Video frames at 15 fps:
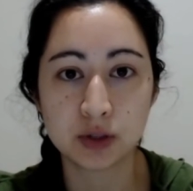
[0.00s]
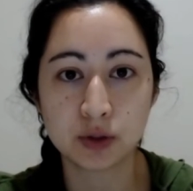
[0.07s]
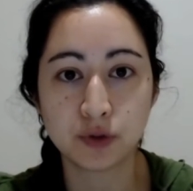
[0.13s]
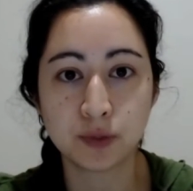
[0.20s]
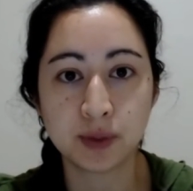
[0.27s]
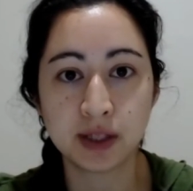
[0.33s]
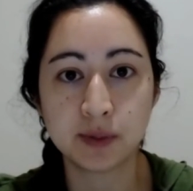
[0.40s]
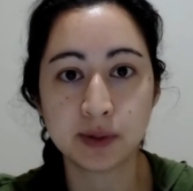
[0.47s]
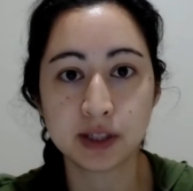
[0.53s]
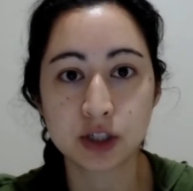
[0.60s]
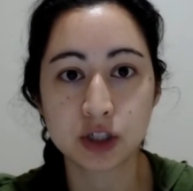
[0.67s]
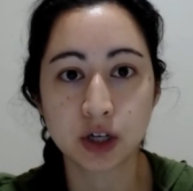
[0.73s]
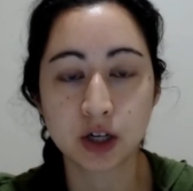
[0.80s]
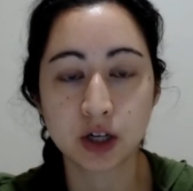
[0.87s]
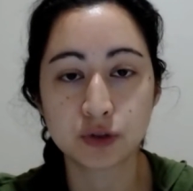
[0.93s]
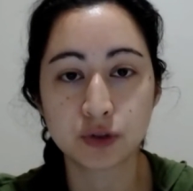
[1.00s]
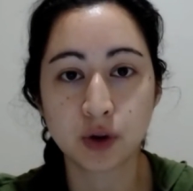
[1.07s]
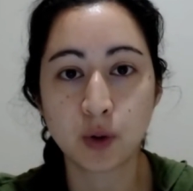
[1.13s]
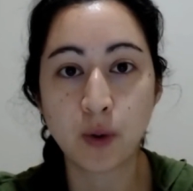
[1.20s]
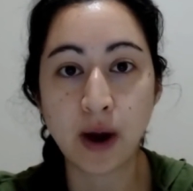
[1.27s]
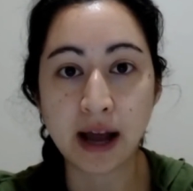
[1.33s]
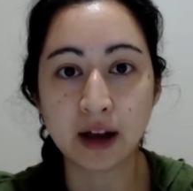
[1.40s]
or familiar with the church for a
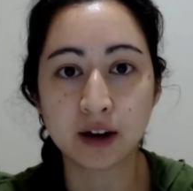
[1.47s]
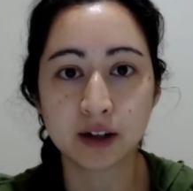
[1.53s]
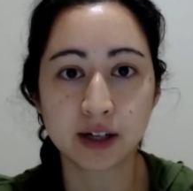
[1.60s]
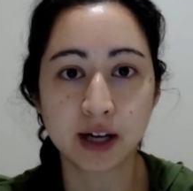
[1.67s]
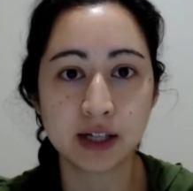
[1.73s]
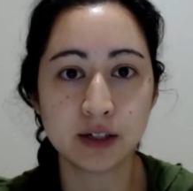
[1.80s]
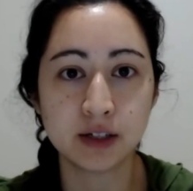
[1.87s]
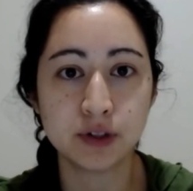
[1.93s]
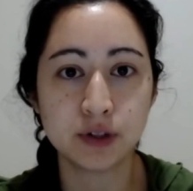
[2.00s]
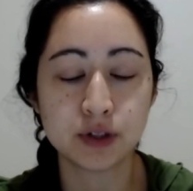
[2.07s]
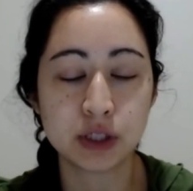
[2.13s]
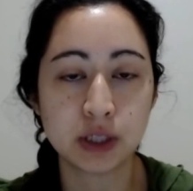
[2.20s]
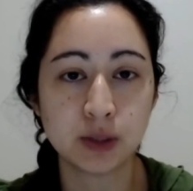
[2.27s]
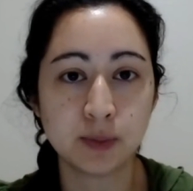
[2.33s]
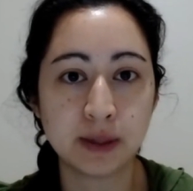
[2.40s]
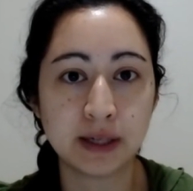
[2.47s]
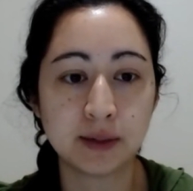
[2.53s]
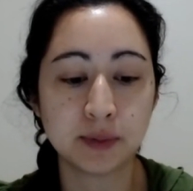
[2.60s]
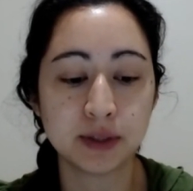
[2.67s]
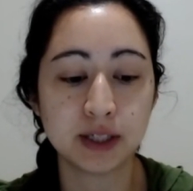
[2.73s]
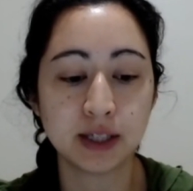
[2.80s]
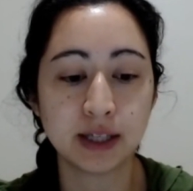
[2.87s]
while are kind of used to being
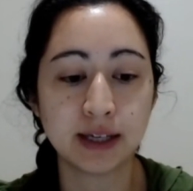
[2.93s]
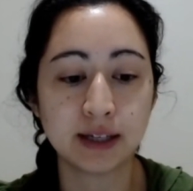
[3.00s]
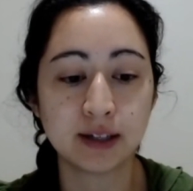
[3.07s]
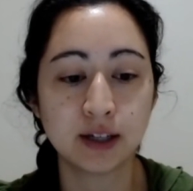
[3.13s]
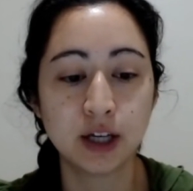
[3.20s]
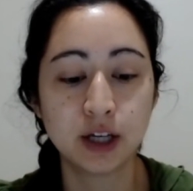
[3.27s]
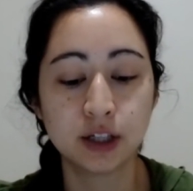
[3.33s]
able to like